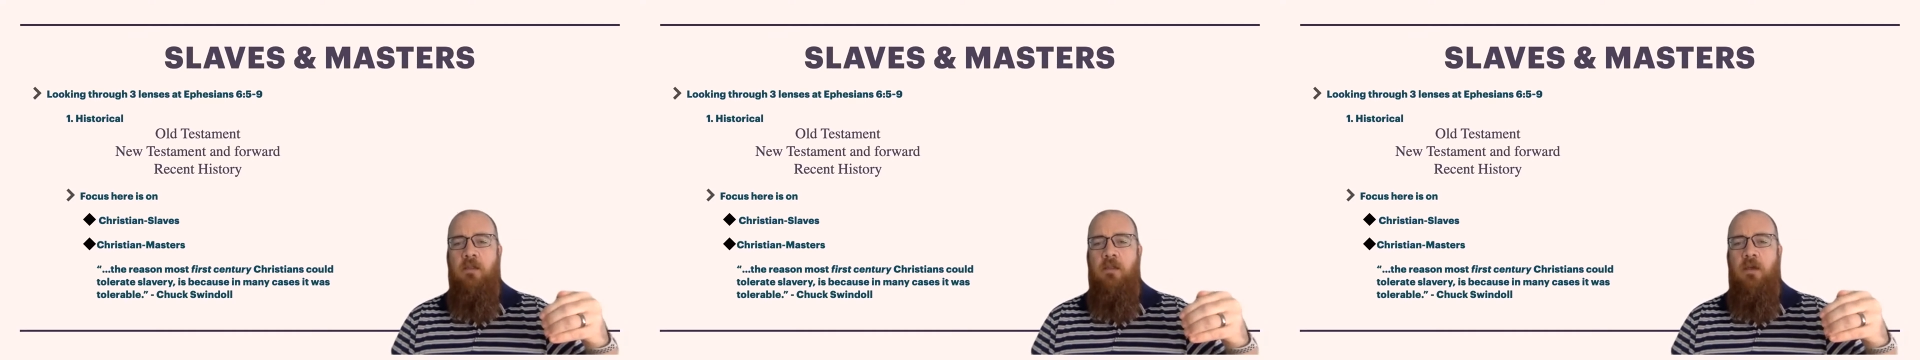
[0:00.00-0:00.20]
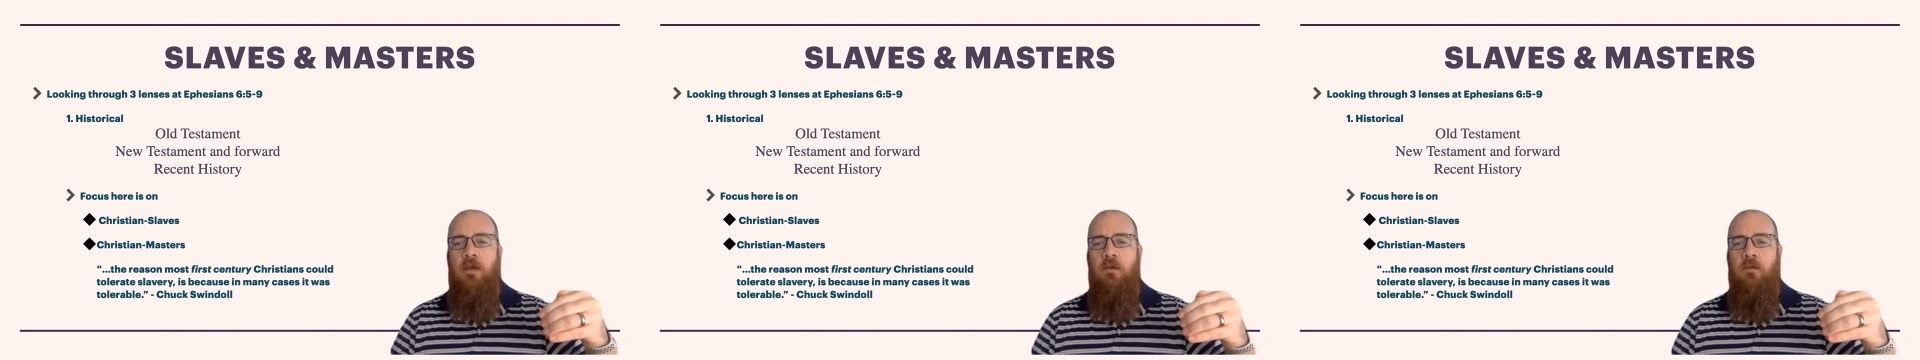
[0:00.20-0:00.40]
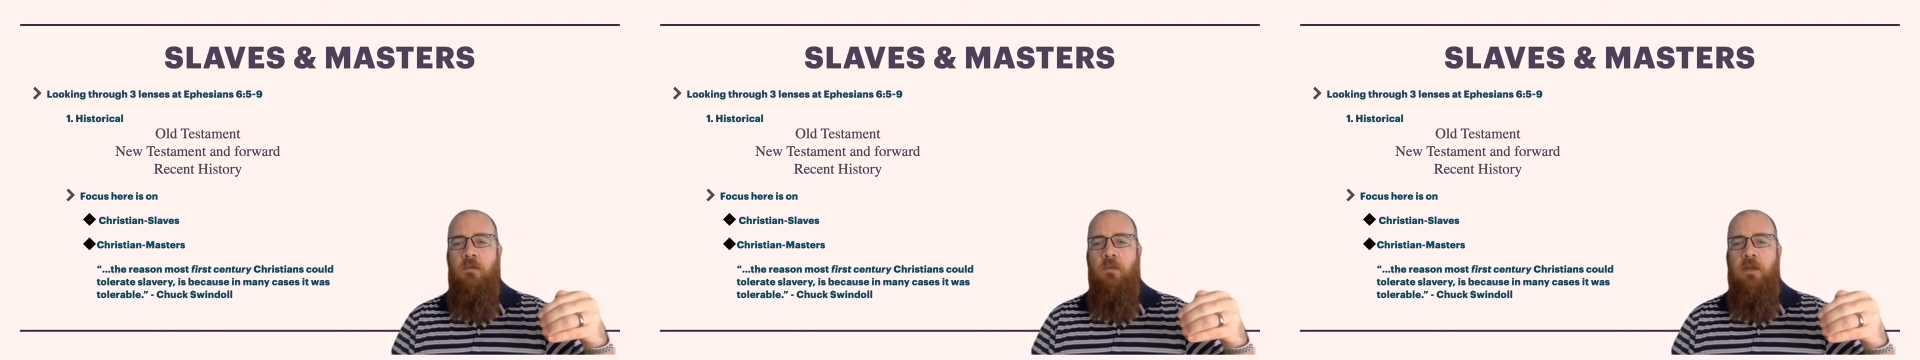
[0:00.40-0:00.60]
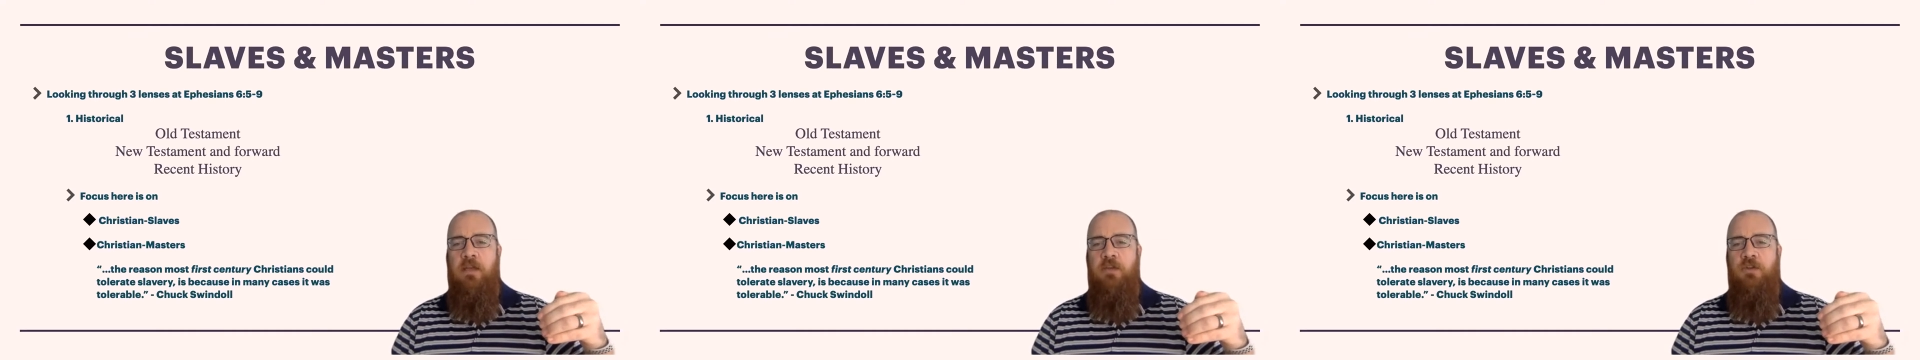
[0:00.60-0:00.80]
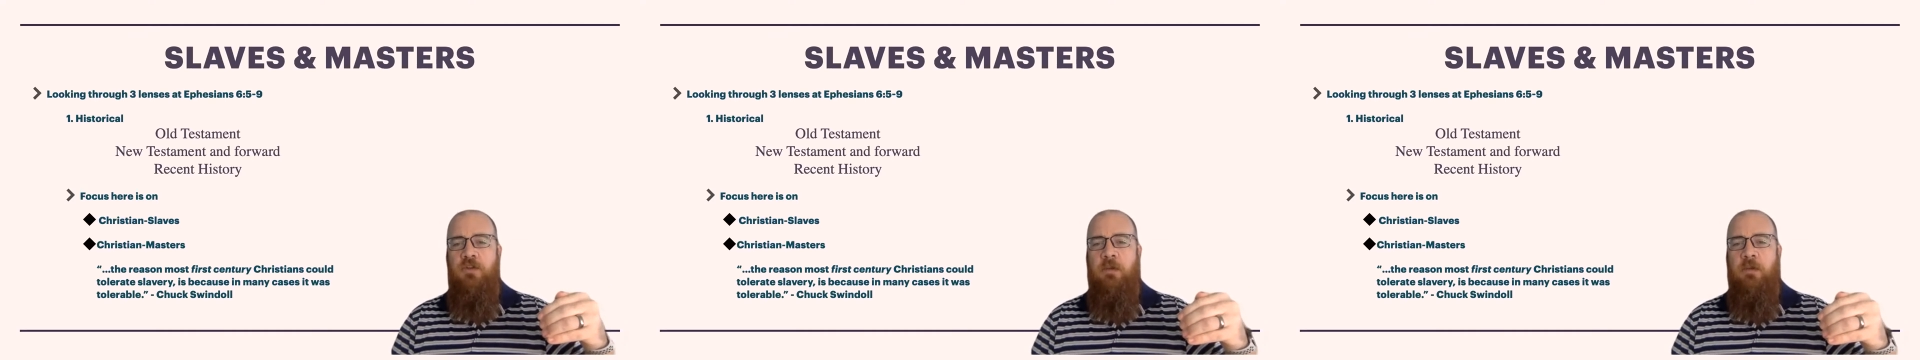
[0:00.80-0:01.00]
the
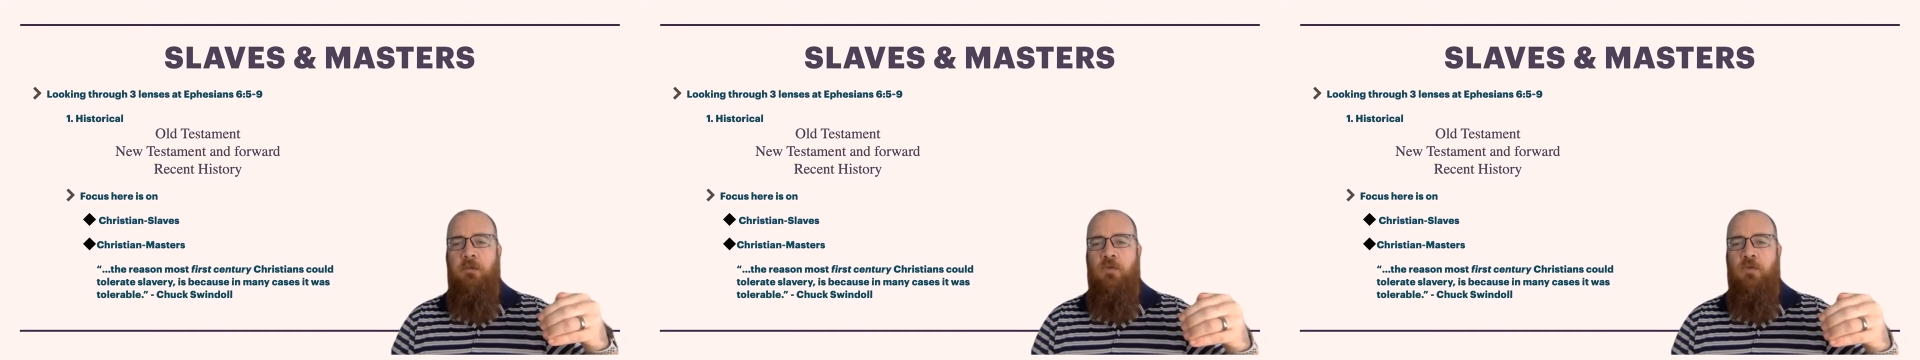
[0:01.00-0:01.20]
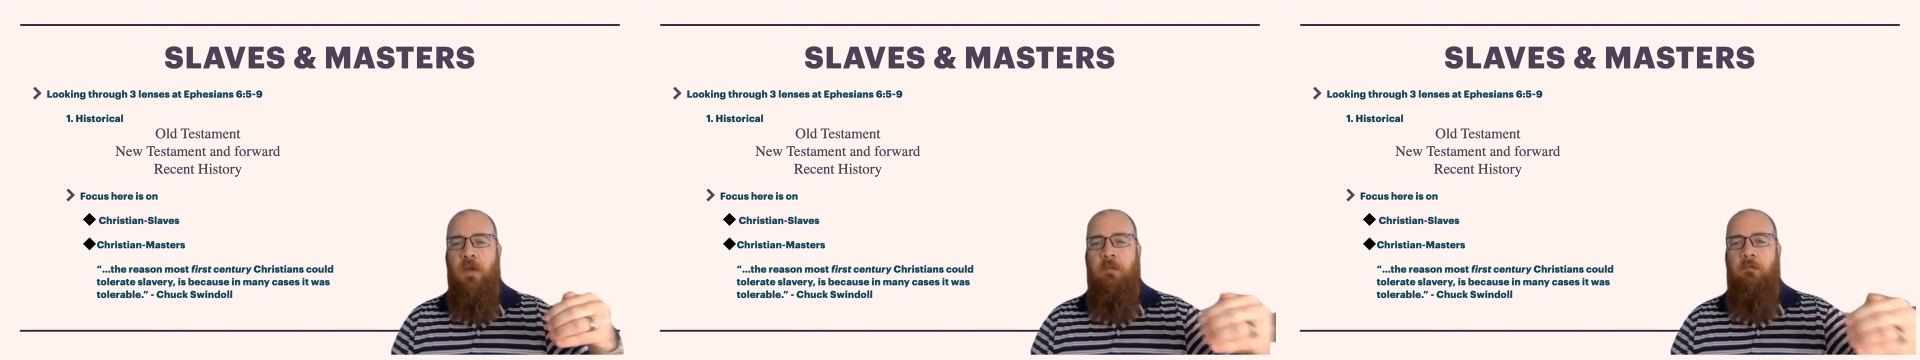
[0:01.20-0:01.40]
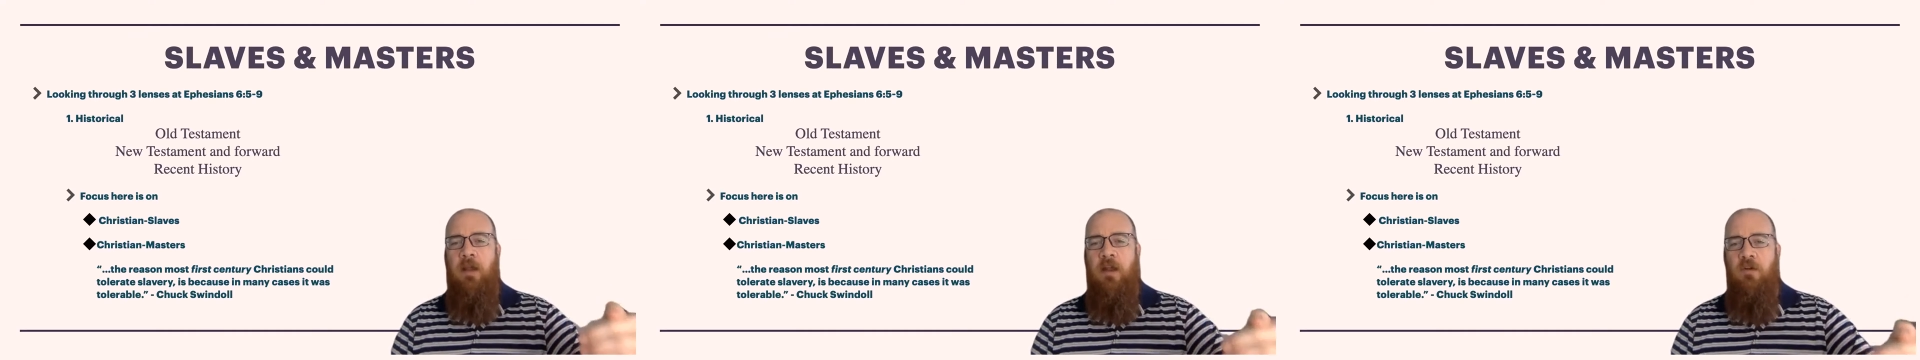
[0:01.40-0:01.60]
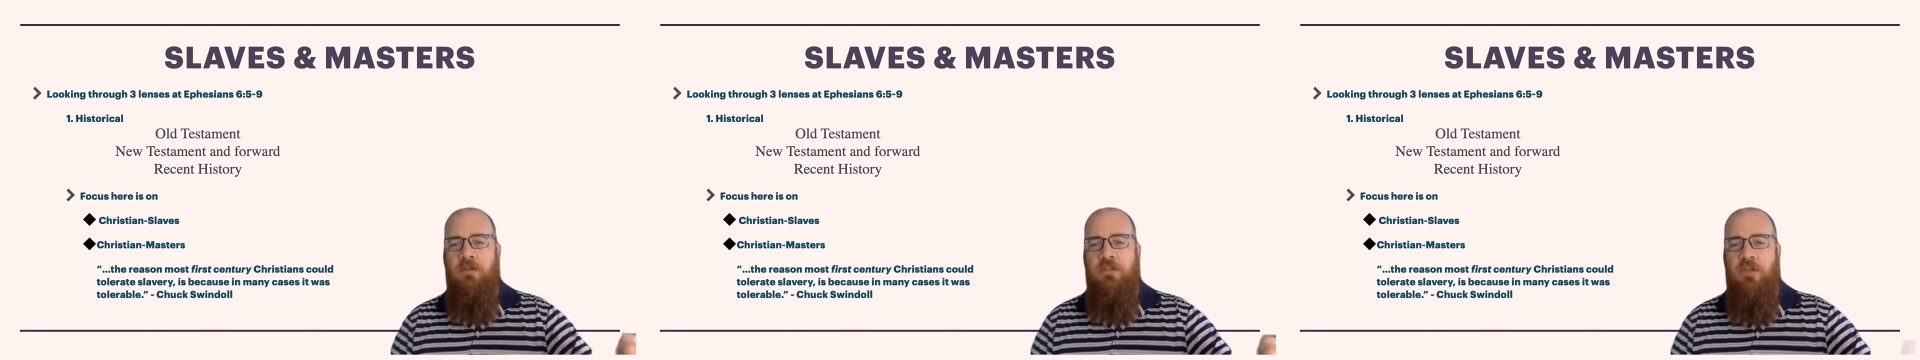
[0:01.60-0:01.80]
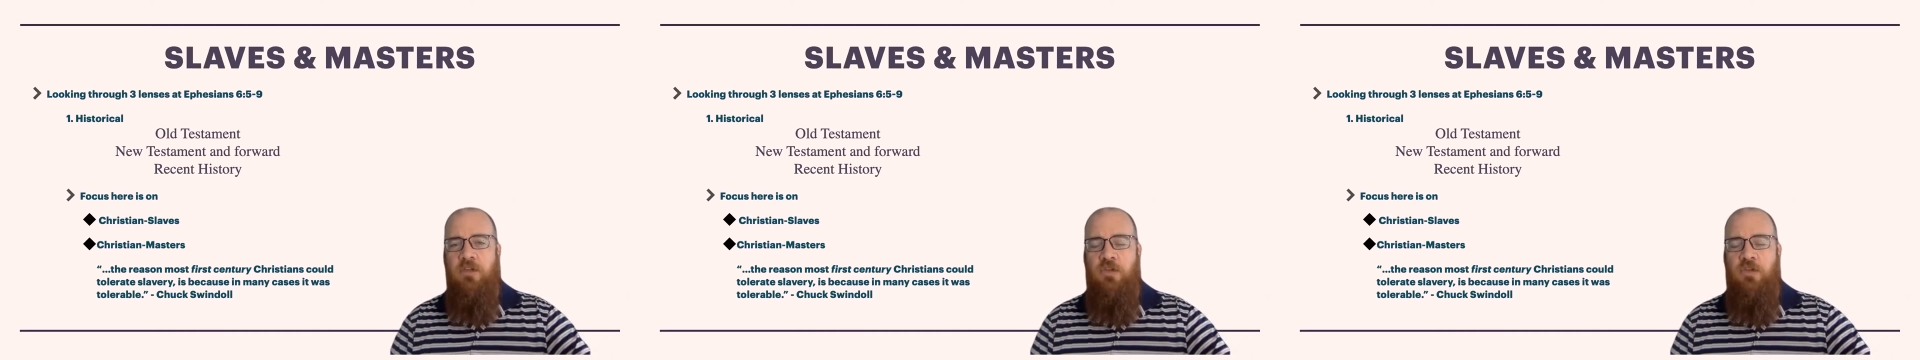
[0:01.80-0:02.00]
relationship between
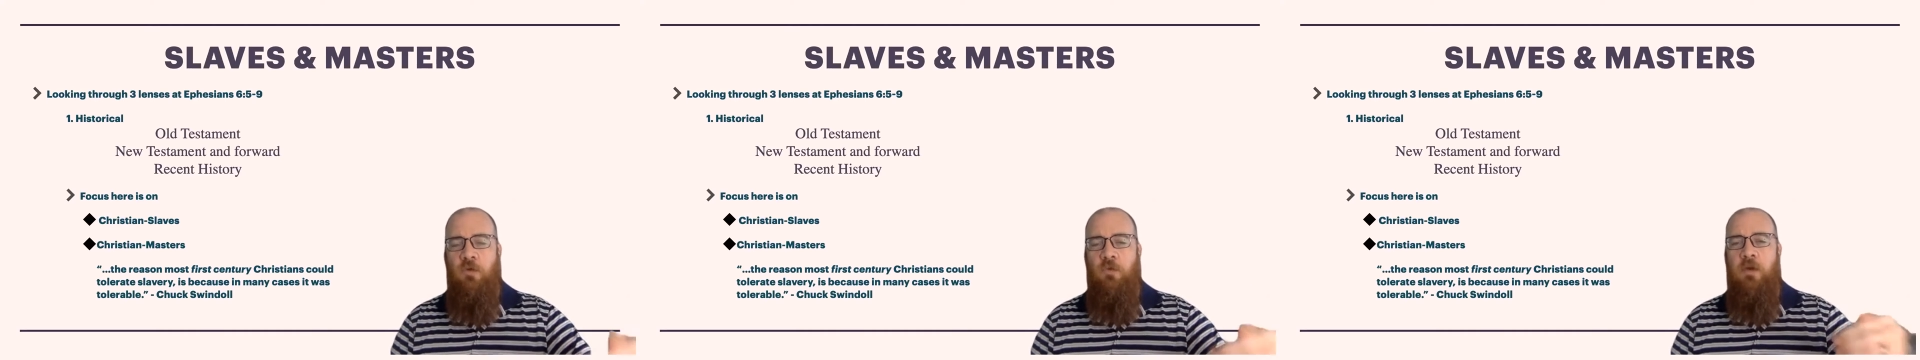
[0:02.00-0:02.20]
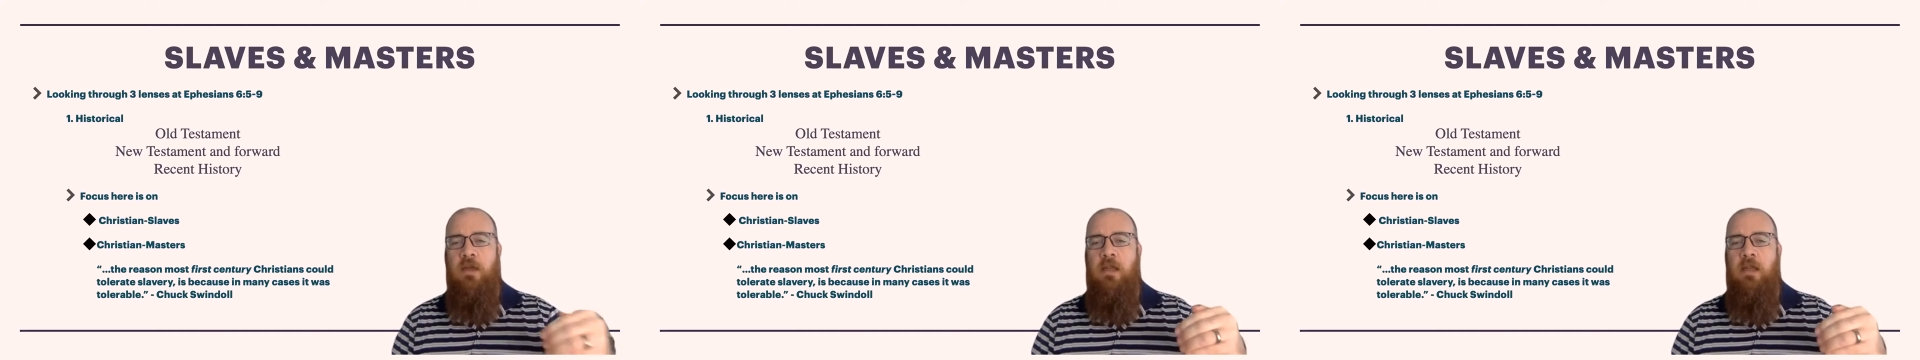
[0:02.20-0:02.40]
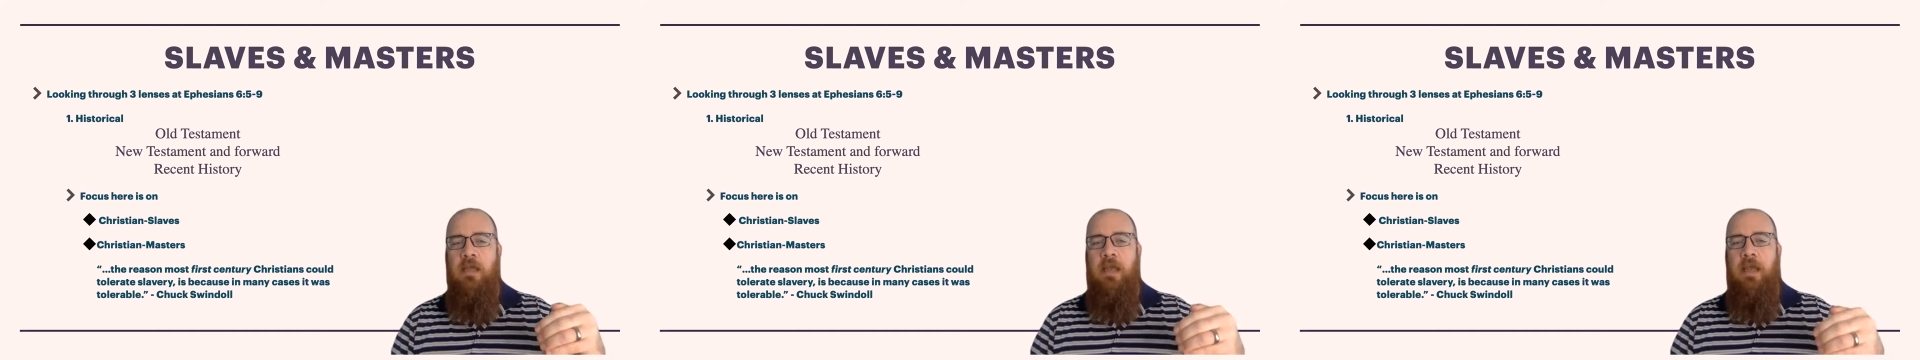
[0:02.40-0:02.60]
parents and children,